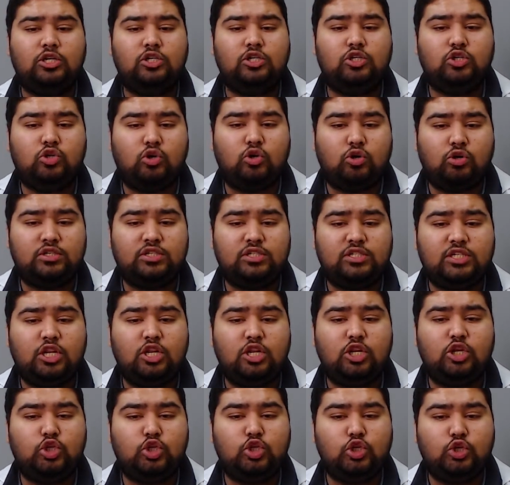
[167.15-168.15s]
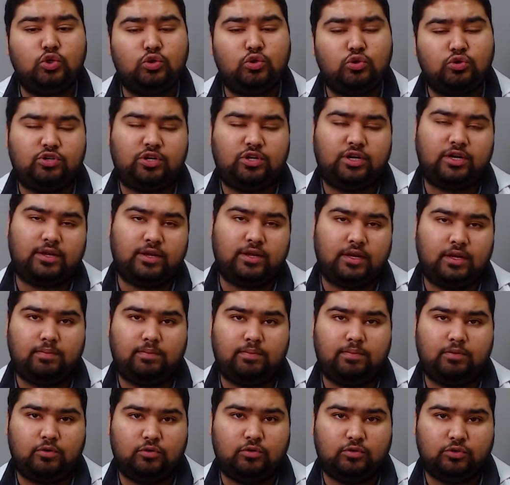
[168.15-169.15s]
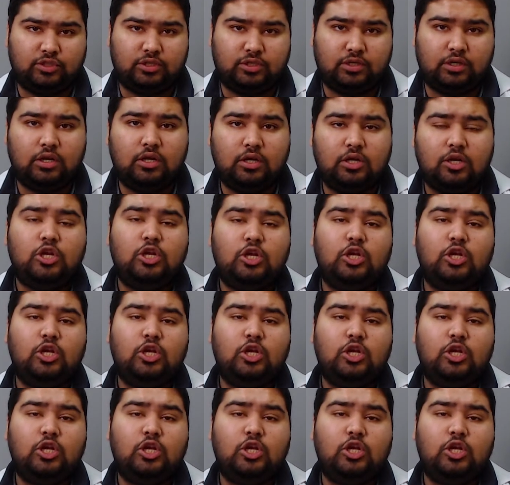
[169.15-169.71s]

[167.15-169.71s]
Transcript: a dorsal utricular portion.